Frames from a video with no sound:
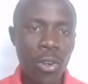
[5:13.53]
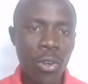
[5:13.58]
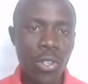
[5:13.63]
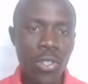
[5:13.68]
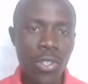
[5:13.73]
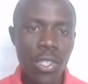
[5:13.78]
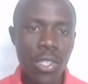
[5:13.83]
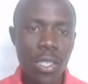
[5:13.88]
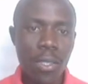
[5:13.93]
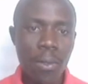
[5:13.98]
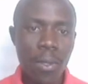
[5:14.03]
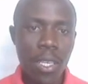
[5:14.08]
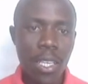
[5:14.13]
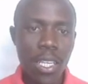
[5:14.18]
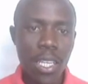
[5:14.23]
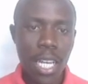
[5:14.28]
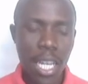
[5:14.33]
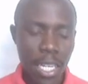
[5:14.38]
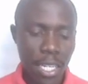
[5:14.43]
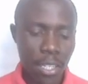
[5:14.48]
Rose
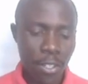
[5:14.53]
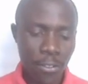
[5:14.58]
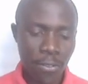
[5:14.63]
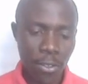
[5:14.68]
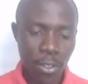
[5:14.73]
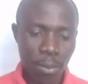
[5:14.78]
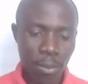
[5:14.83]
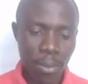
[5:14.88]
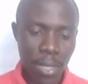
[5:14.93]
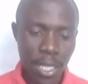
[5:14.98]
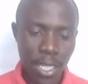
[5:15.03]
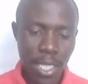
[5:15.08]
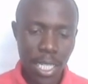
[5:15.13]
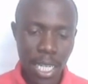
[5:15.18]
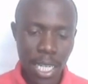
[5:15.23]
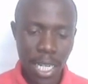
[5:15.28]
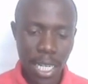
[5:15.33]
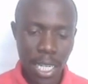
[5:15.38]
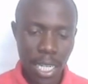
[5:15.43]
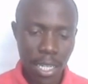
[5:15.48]
and is from
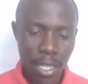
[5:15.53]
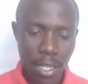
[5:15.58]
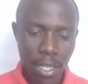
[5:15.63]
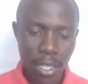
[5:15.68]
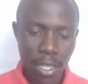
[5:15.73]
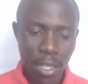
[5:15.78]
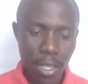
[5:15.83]
Tiana.